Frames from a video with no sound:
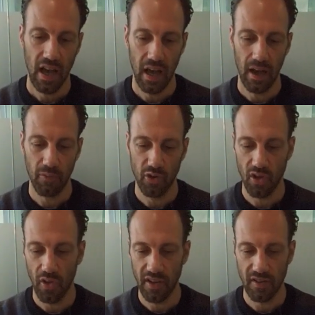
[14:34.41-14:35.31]
There's
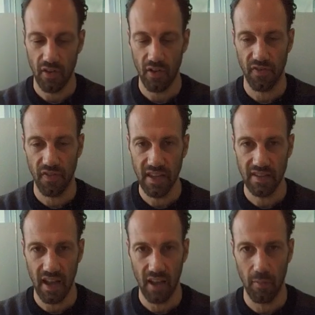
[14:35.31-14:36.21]
all these other fees
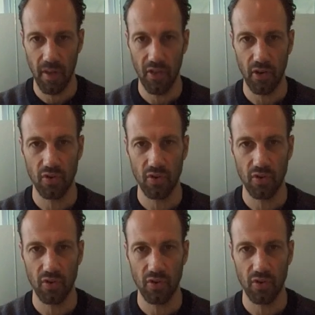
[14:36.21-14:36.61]
that come in there.